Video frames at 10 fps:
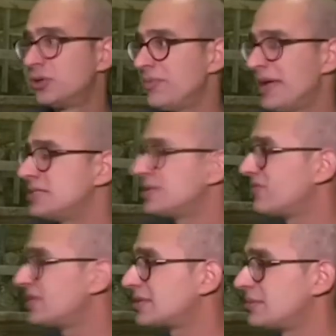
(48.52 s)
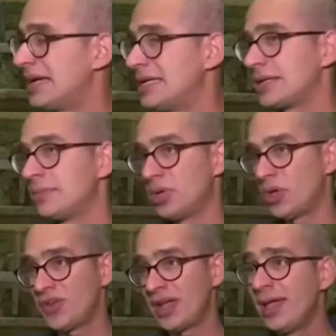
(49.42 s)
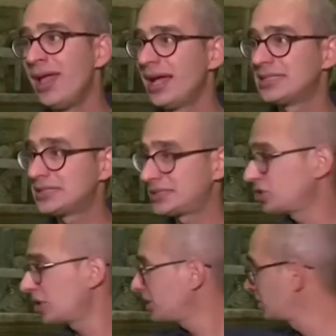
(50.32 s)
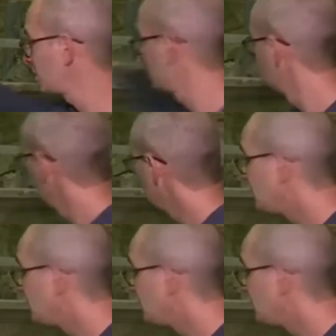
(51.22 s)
the remains of this amazing building, a circular